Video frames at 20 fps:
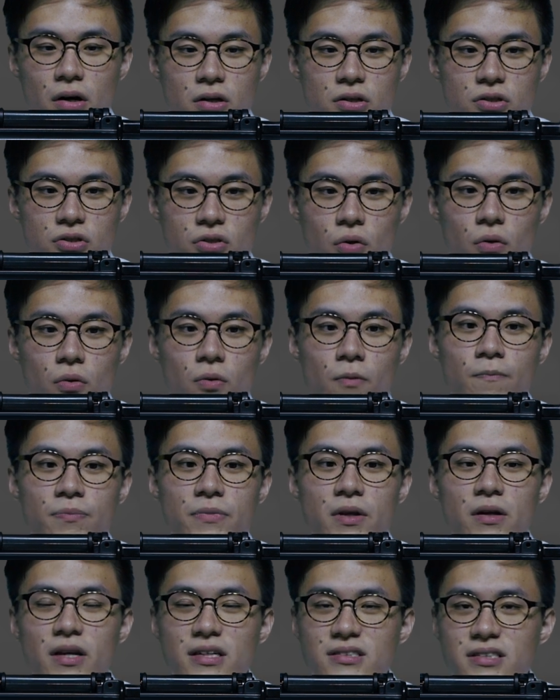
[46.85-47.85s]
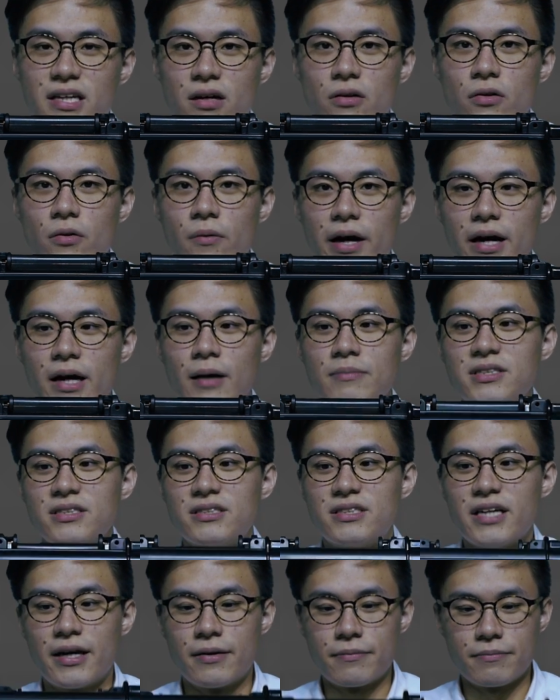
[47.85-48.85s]
So let's take a look at what comes
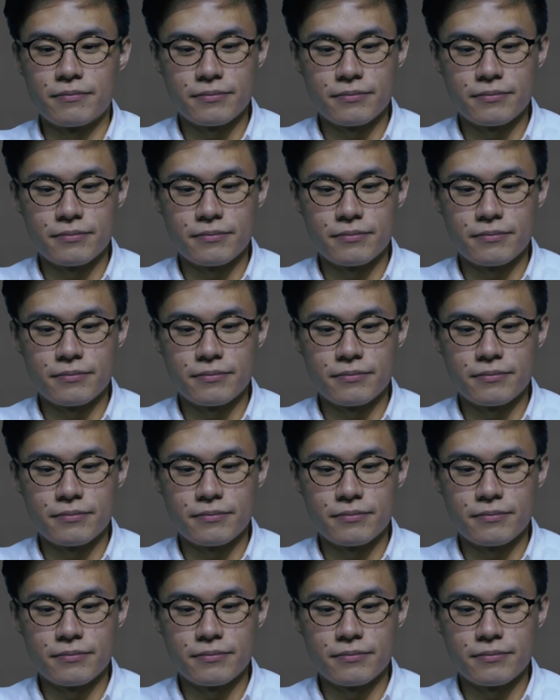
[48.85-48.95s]
inside.